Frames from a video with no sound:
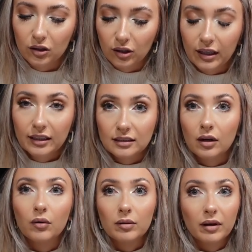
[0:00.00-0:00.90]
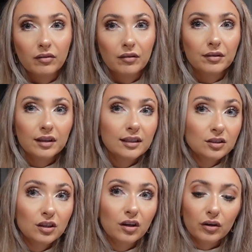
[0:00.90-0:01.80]
cooking is like one of my favorite
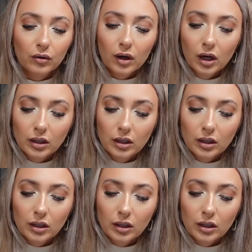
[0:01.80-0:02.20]
things to do.